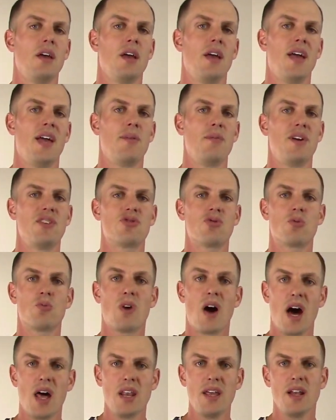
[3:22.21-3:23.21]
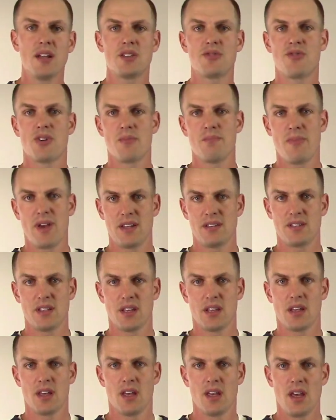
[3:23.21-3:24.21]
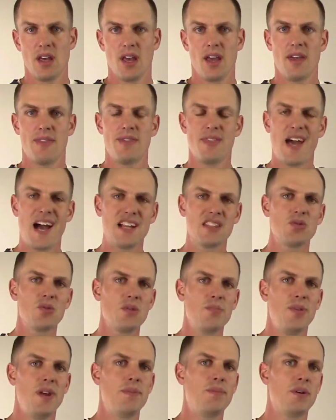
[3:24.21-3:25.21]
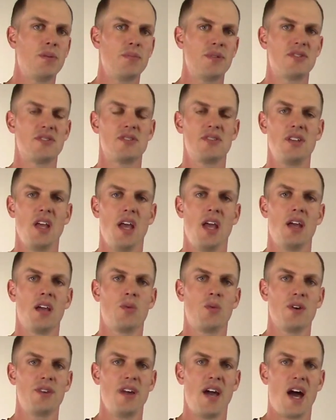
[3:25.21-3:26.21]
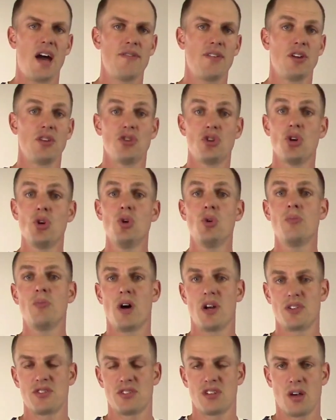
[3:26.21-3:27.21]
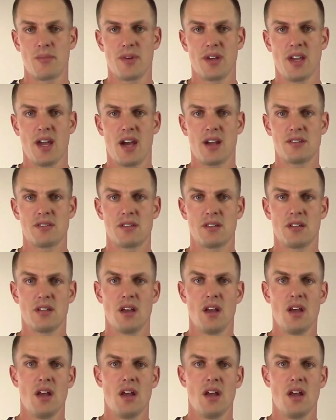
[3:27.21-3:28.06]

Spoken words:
And when it's rotting, it's fermenting. And that's what people mistake with having too much stomach acid.